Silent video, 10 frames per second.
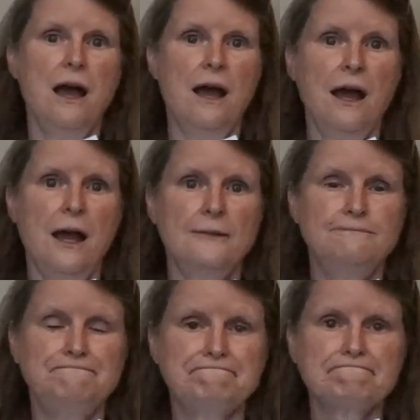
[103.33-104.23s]

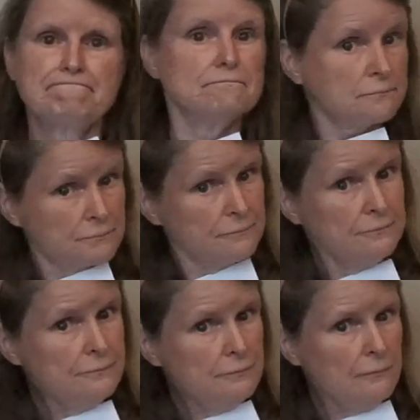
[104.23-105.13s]
yard the other day. I
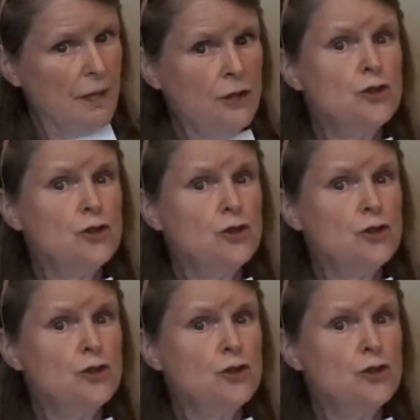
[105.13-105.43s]
was so excited.